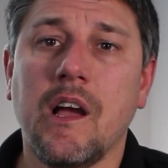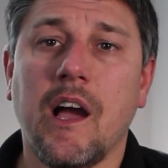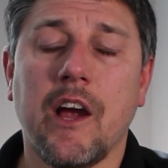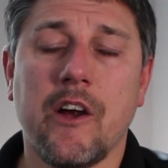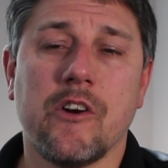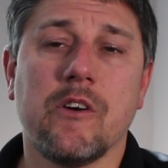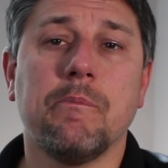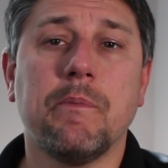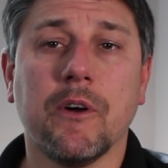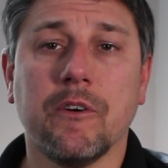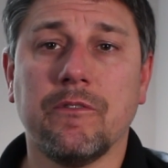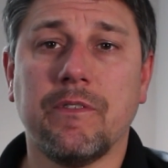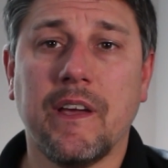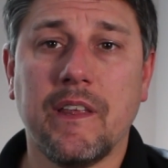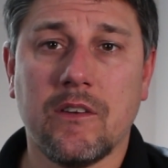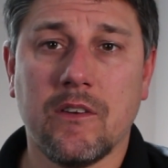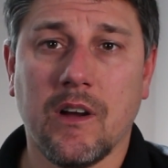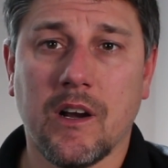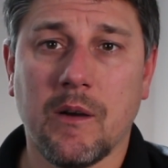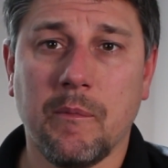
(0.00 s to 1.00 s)
I heard Bill
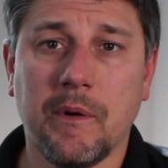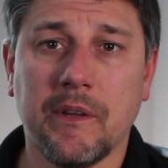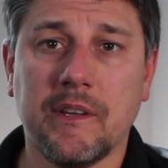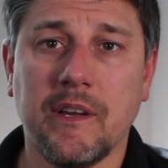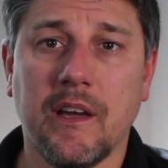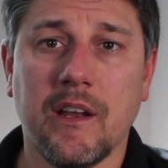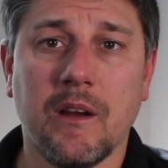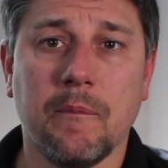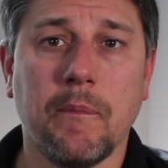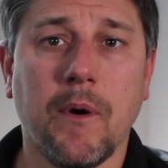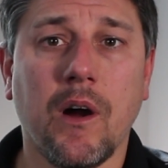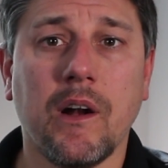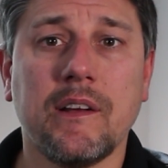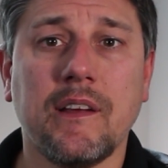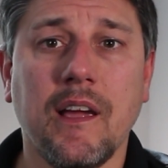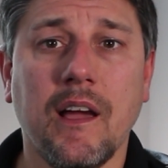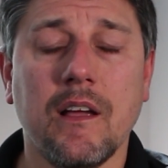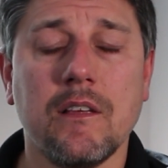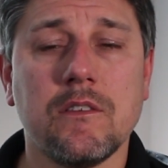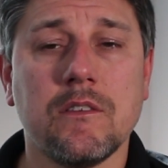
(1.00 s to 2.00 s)
Faith talk about that in a
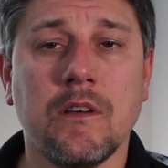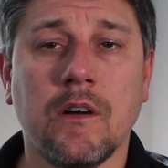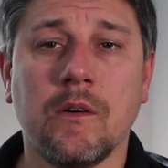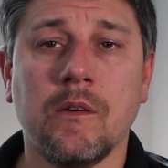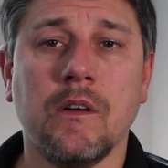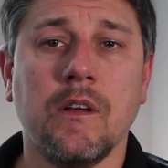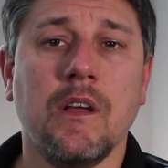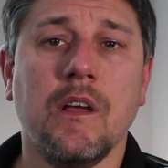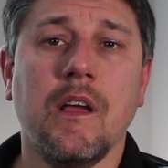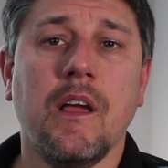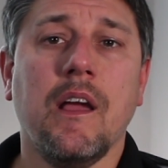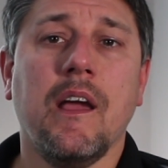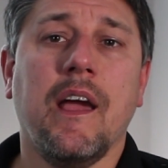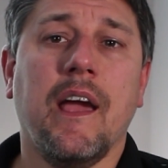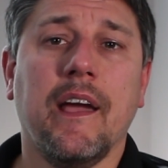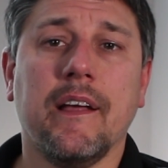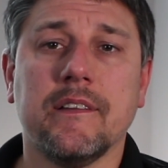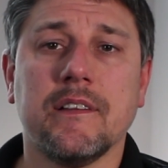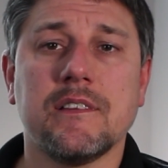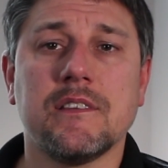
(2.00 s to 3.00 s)
podcast. So,
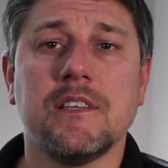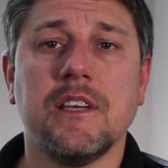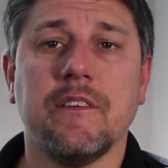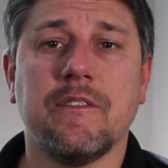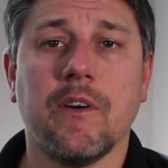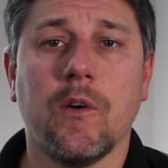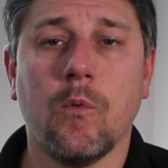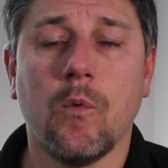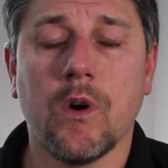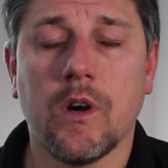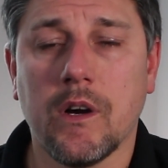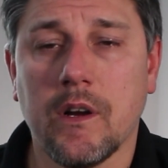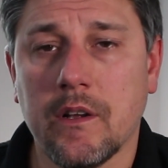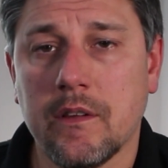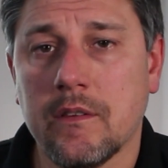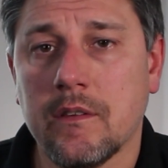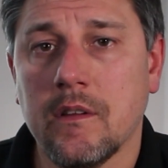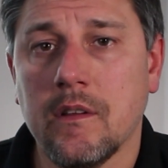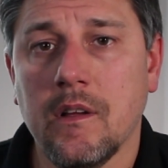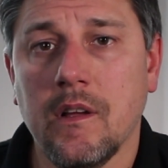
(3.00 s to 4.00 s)
hey, let's see if it
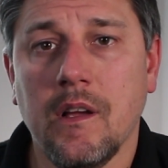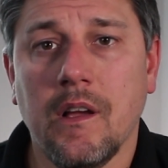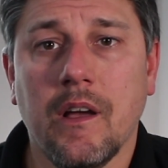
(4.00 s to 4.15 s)
works.